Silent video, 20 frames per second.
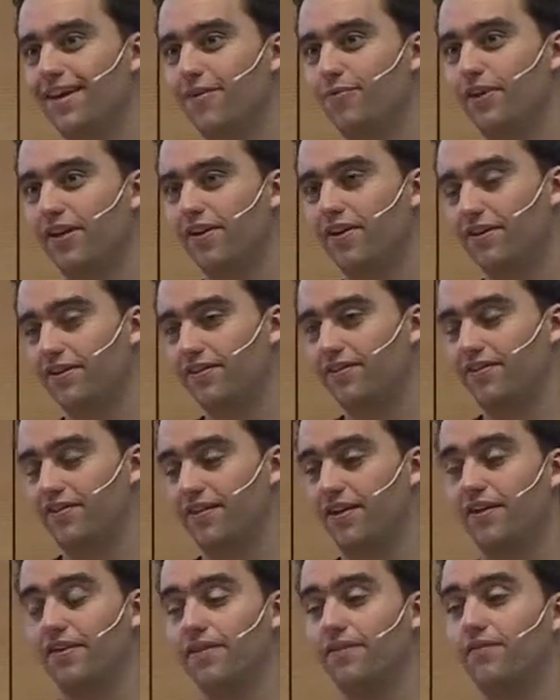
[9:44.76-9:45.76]
we got it
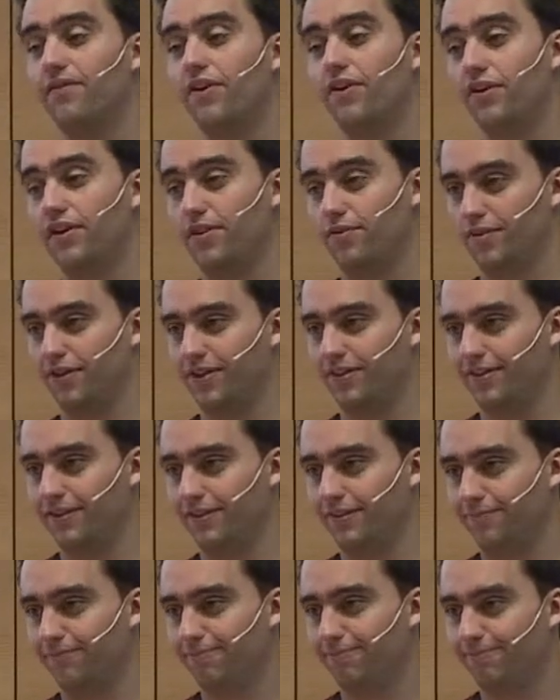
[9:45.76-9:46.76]
started very
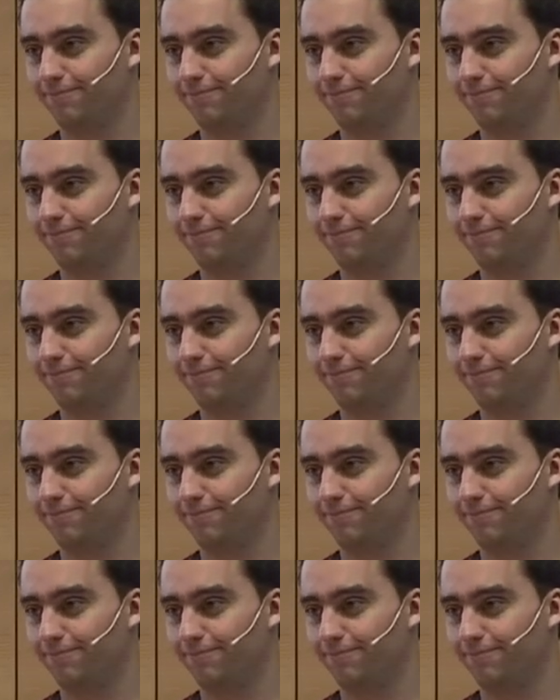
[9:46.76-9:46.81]
quickly.